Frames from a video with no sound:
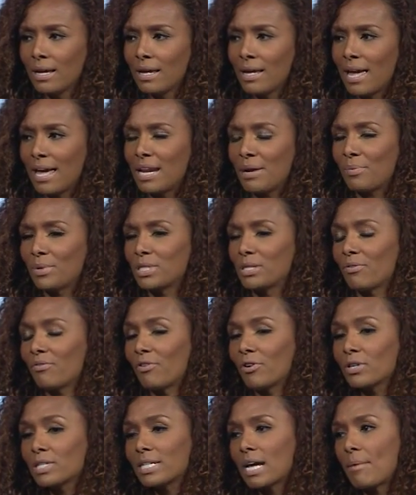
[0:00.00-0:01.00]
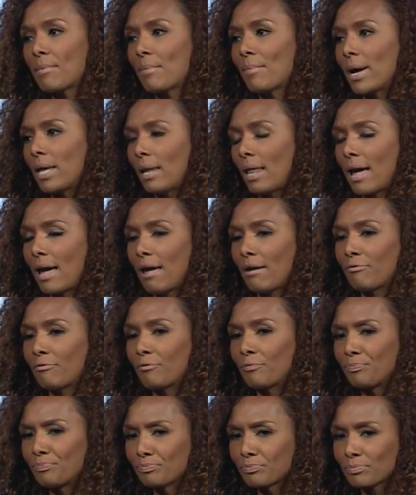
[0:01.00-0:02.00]
And it was the first time in my life
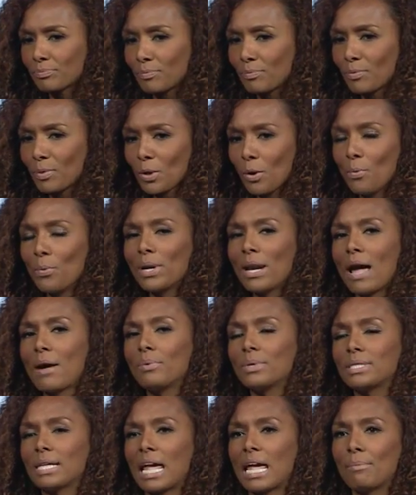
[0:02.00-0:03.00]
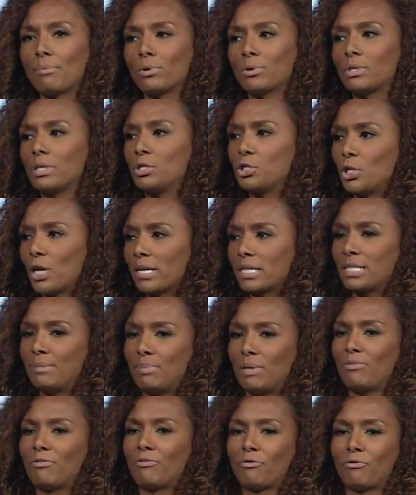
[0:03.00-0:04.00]
when I was able to just
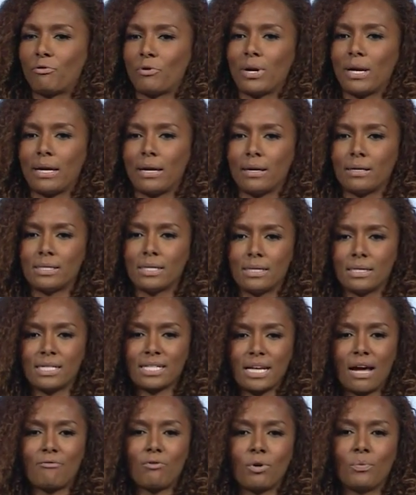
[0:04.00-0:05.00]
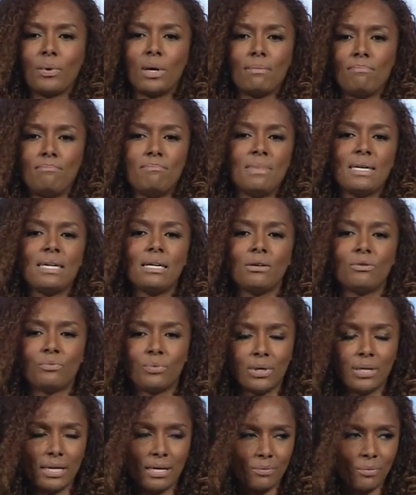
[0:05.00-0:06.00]
be free, to discover what me
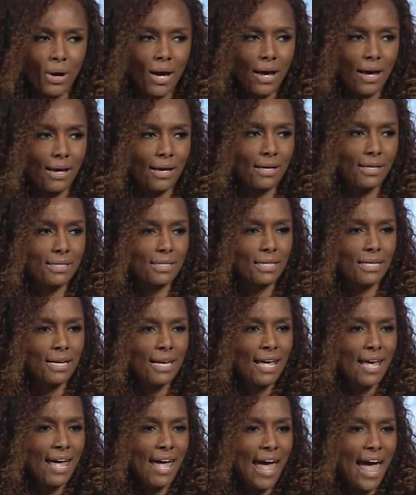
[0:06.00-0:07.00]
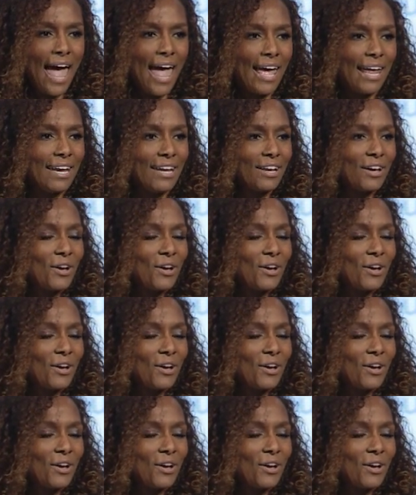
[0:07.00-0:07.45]
really was. And